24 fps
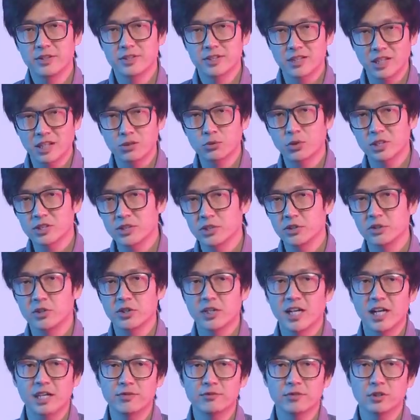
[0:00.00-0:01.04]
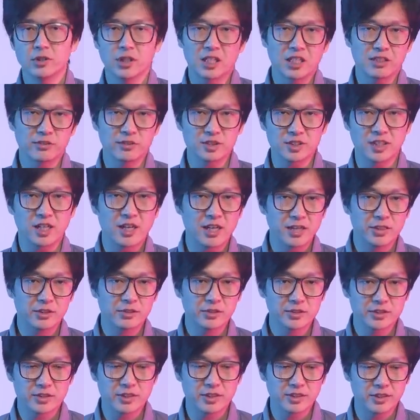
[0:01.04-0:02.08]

The sidewalks here have a lot of tiles,